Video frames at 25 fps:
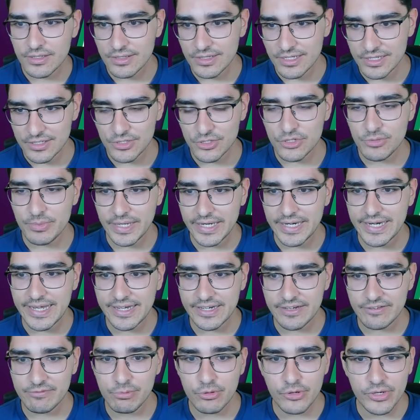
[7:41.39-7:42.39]
There's too many
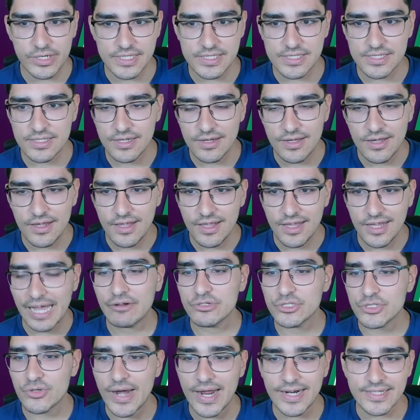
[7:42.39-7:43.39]
negative points
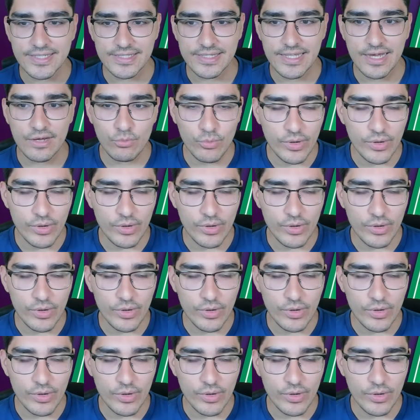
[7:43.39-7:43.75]
counteracting that.